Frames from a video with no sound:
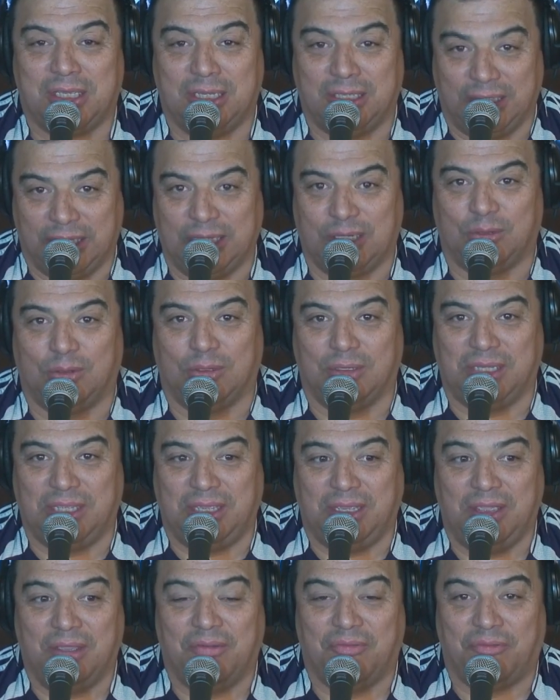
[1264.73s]
he
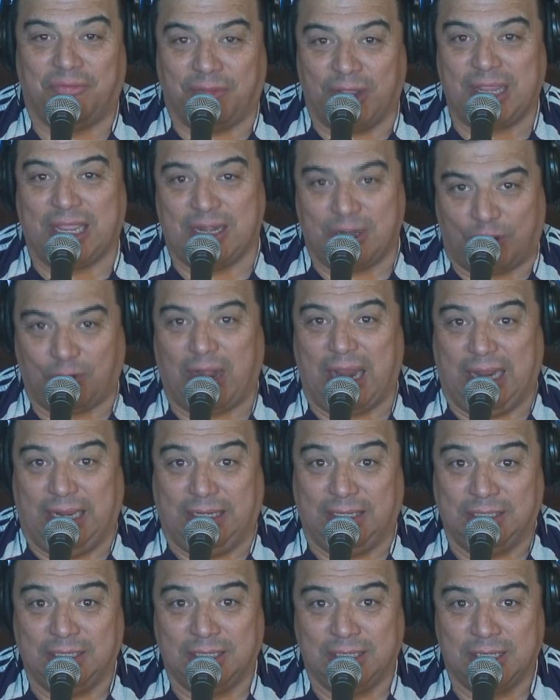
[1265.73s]
literally fucking
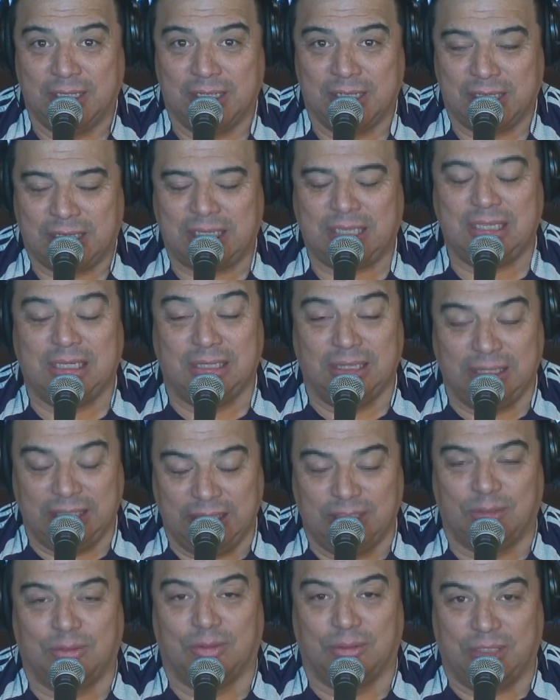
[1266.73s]
cried. He
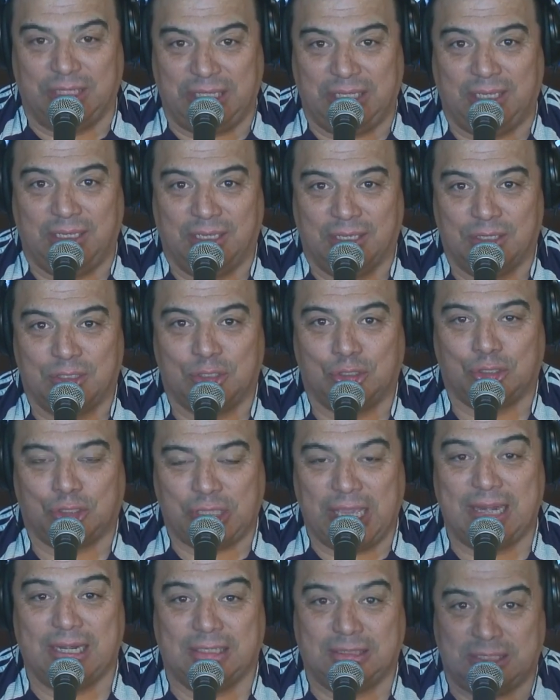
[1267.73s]
literally
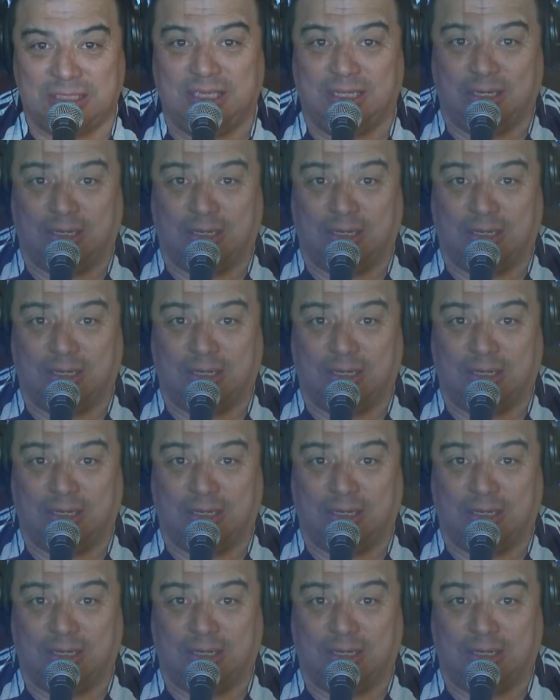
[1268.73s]
shed a